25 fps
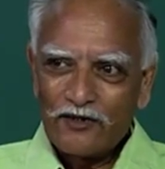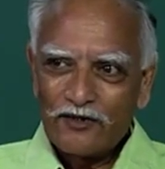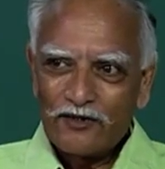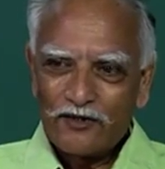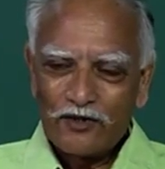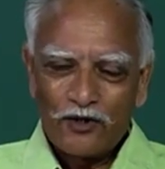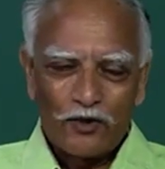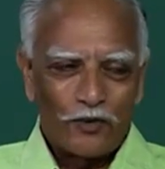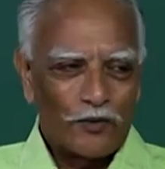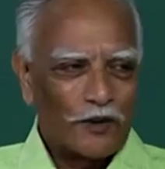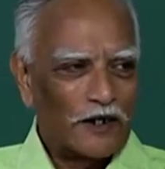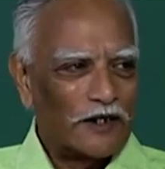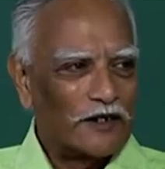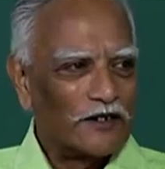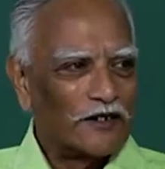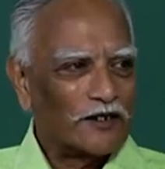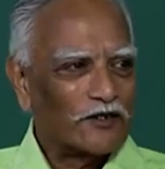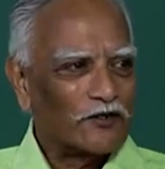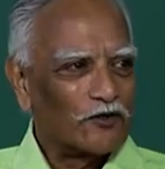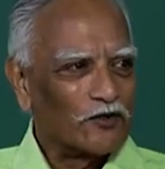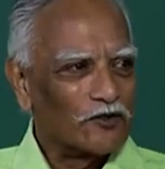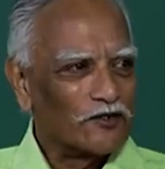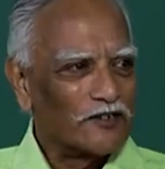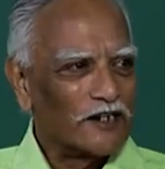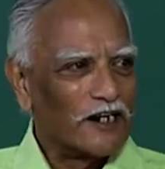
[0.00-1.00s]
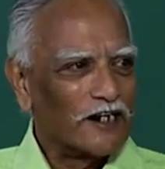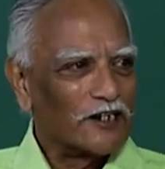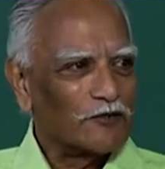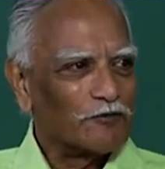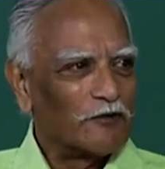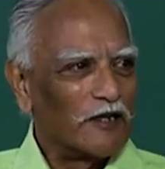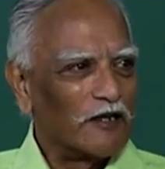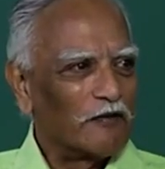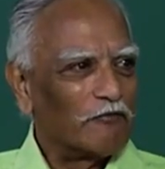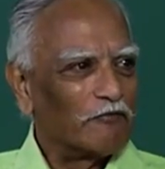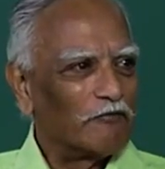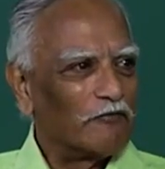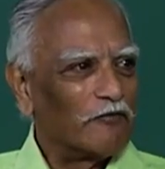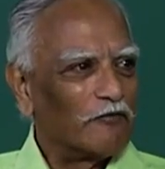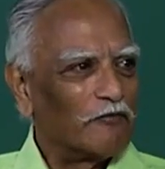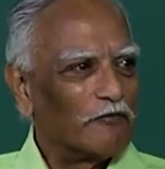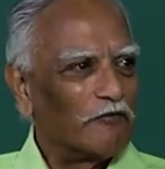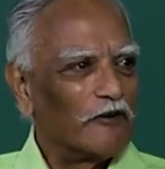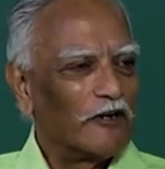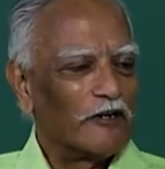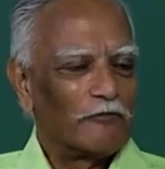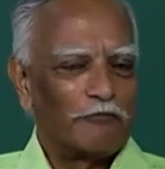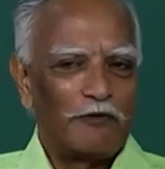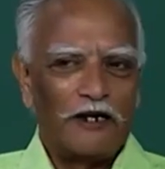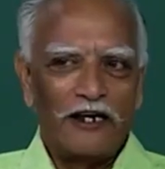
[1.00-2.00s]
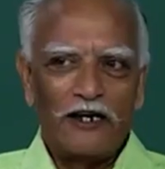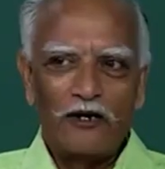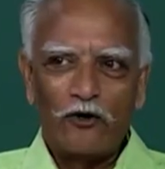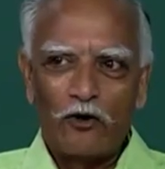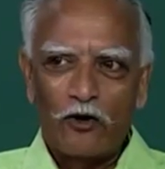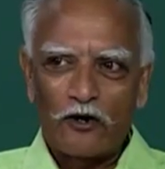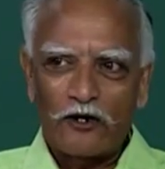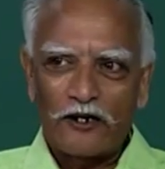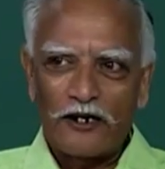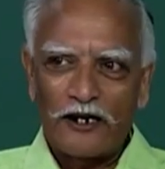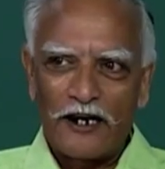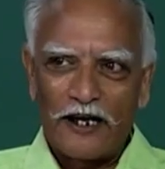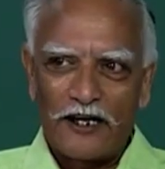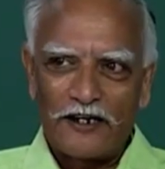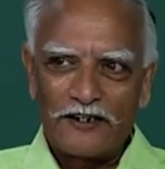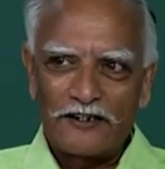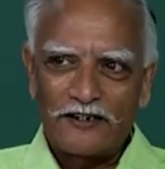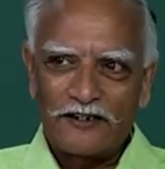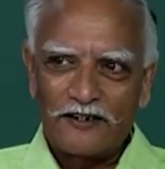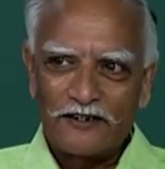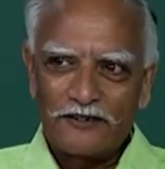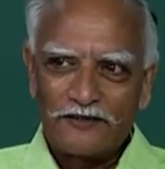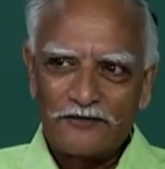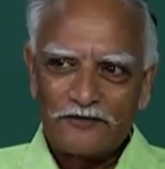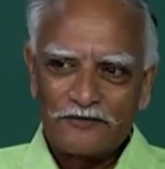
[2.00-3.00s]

So when the crusades being were being organized,